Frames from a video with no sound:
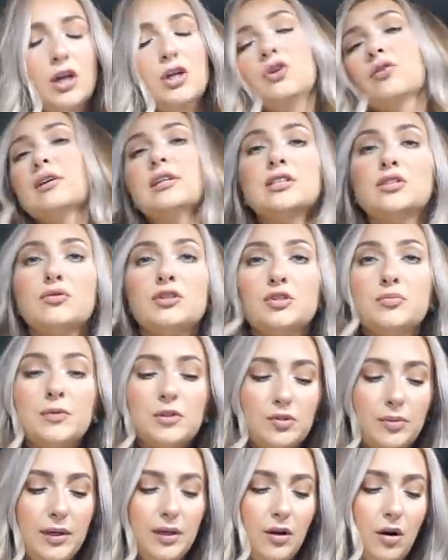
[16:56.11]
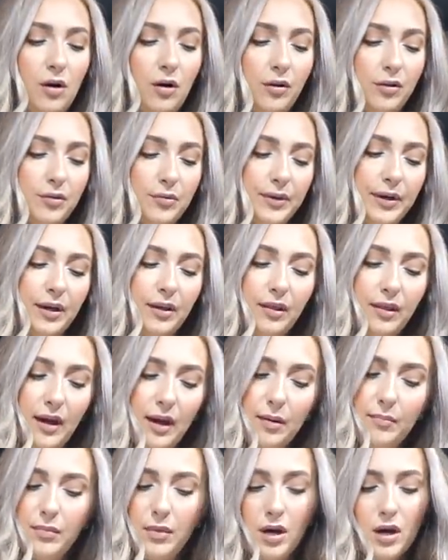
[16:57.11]
You can switch between all three of
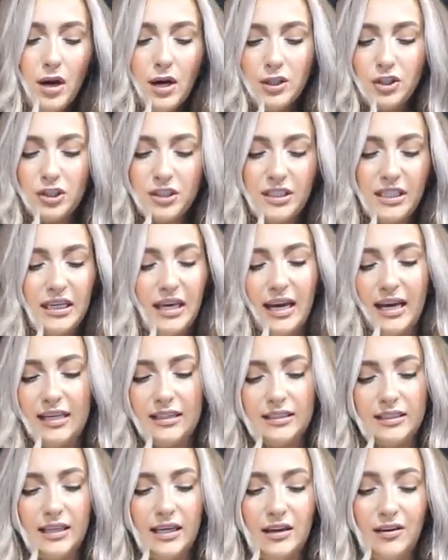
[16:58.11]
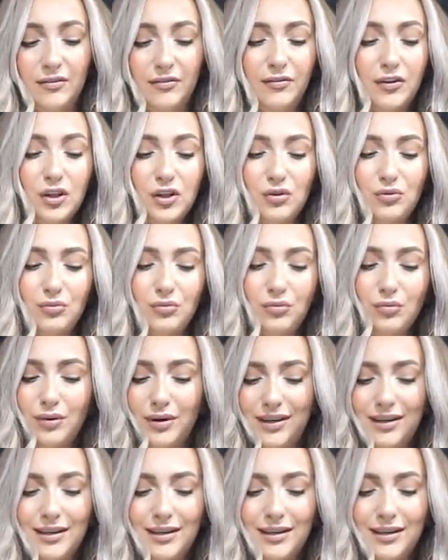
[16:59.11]
them just in case if you